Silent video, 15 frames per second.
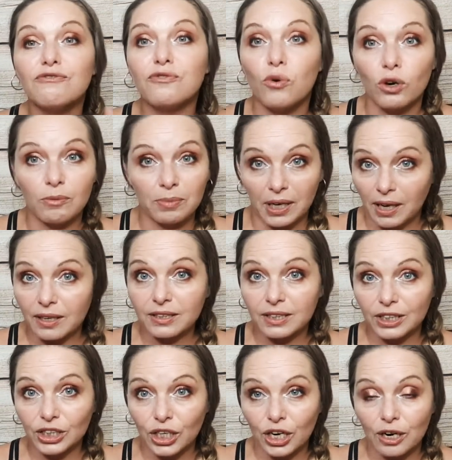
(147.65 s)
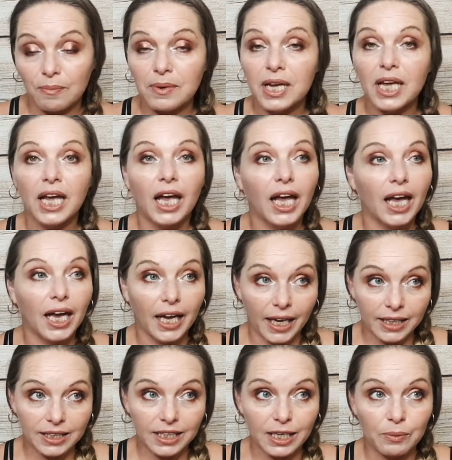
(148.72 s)
for BoxyCharm,
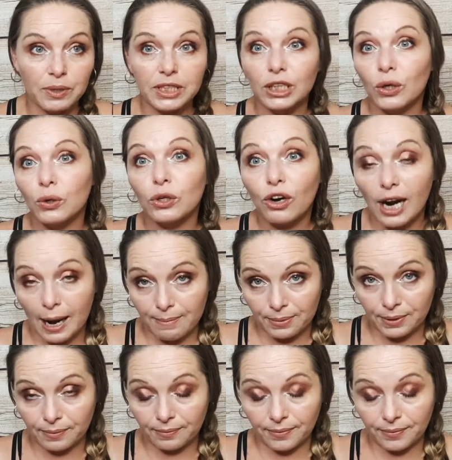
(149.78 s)
and it was a load of crap.